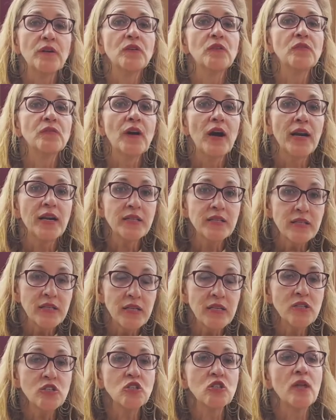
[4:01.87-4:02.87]
You've got to
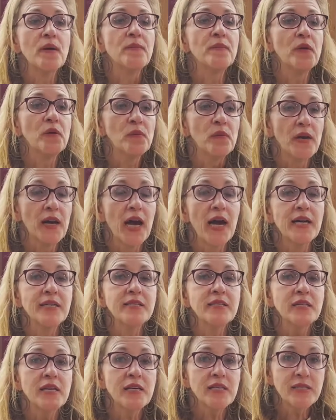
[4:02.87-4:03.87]
teach them that when I
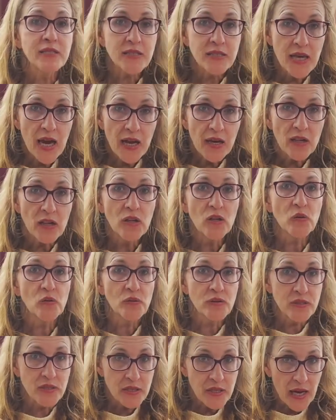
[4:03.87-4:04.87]
say settle or
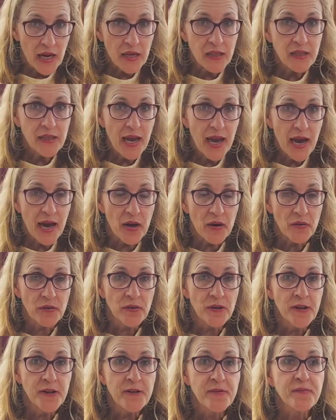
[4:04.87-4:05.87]
settle down,
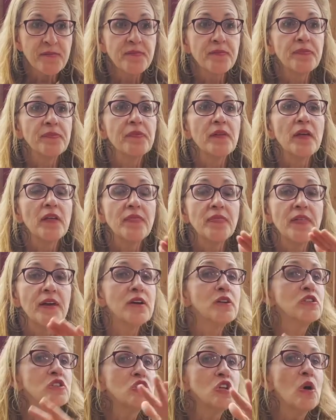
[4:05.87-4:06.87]

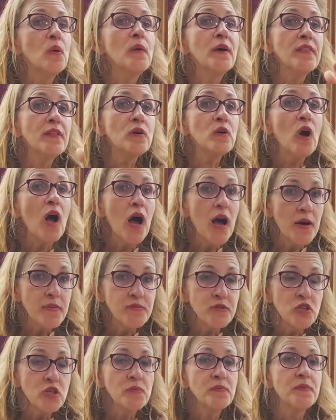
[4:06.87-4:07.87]
there's no other
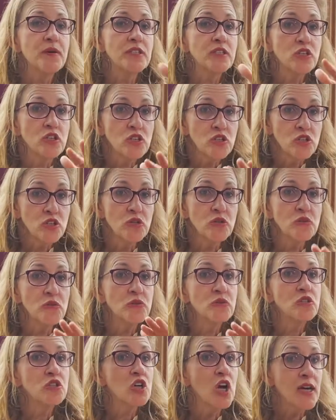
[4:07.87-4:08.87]
option but to do
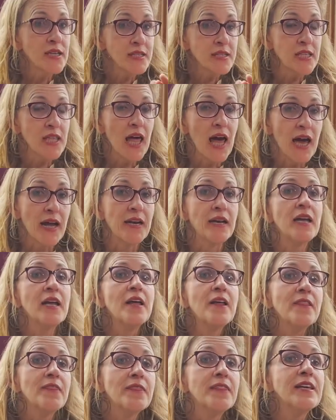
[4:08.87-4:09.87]
just that.
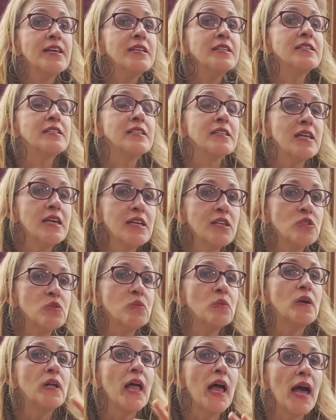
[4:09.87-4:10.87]
These things
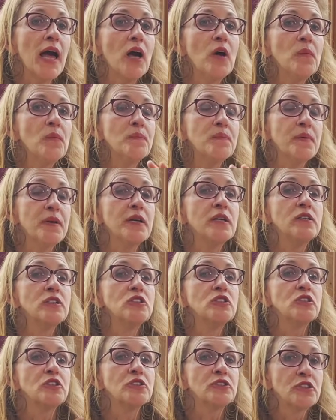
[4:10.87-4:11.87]
will help
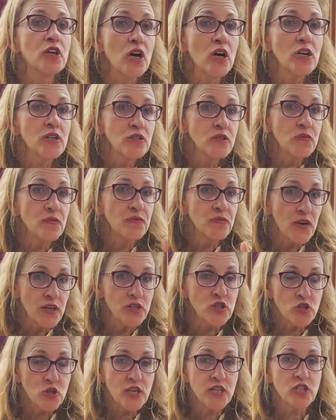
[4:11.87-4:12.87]
build your dog's
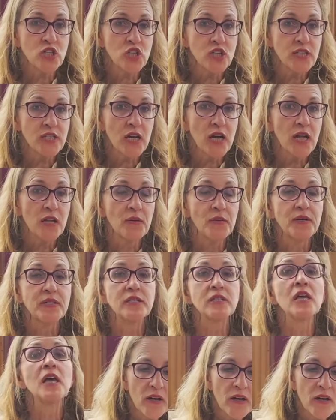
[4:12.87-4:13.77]
frustration tolerance.